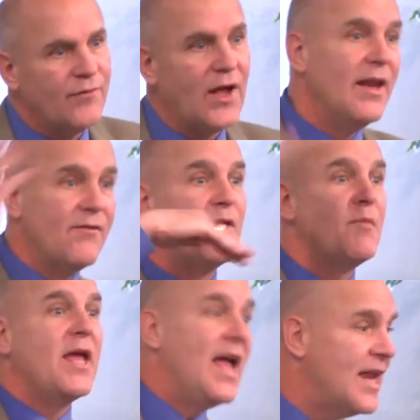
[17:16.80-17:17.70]
if I live to
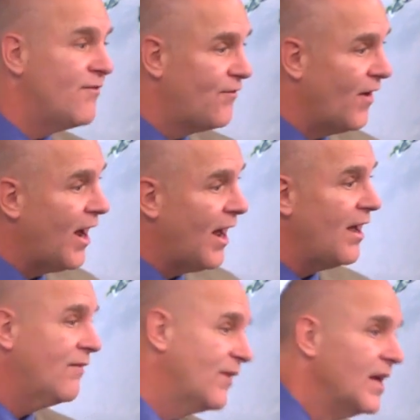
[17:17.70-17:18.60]
be
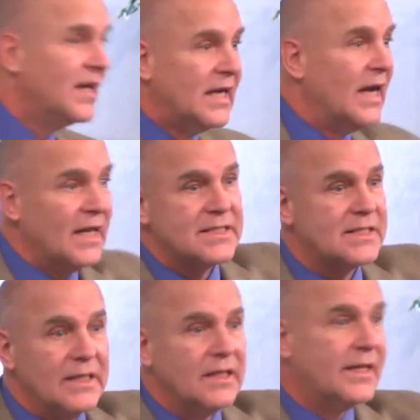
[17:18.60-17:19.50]
85, I'll
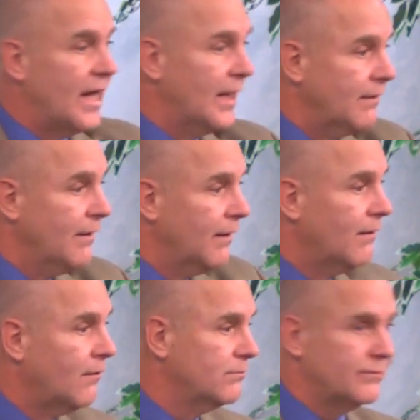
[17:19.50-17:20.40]
still get,
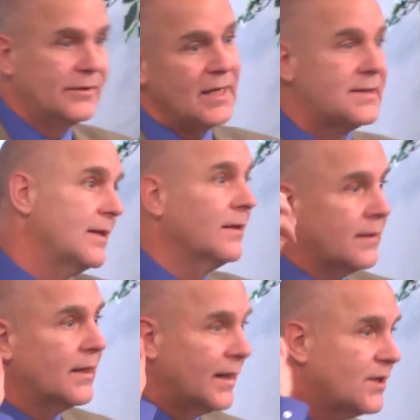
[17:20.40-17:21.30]
I still
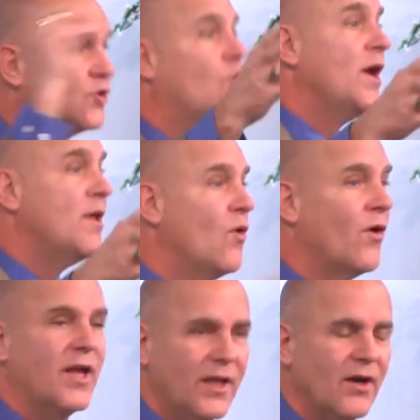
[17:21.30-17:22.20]
can get 20
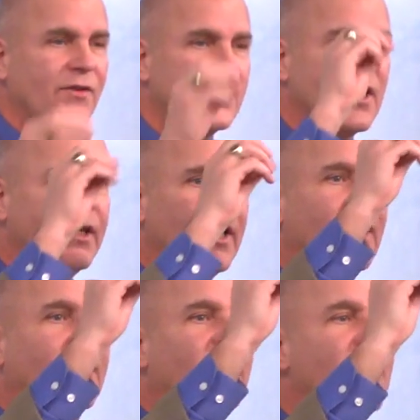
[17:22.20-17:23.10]
more. There's a
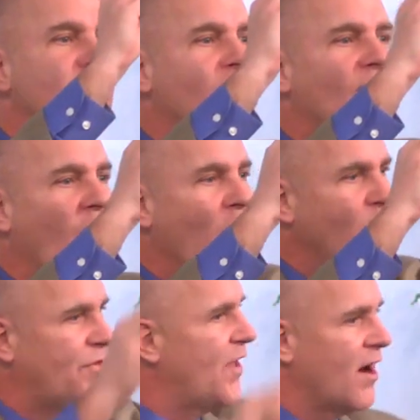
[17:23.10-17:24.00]
little glimmer of
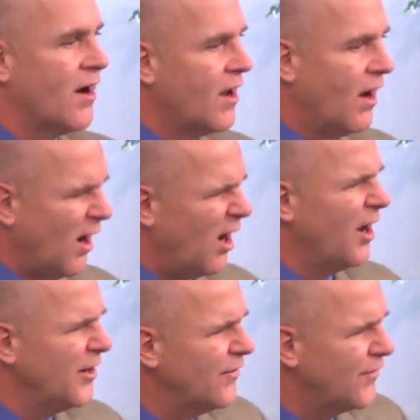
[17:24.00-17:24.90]
hope there.
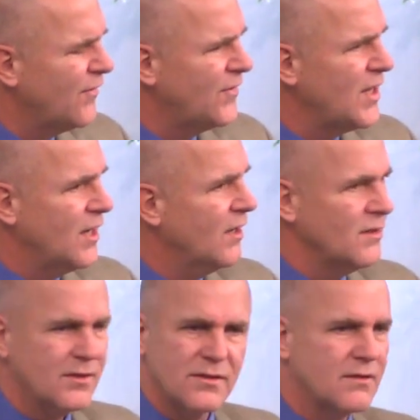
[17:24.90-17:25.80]
150
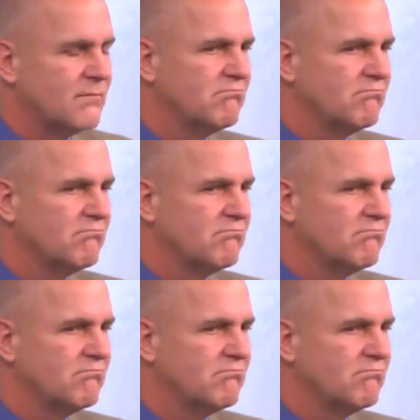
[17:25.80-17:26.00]
years?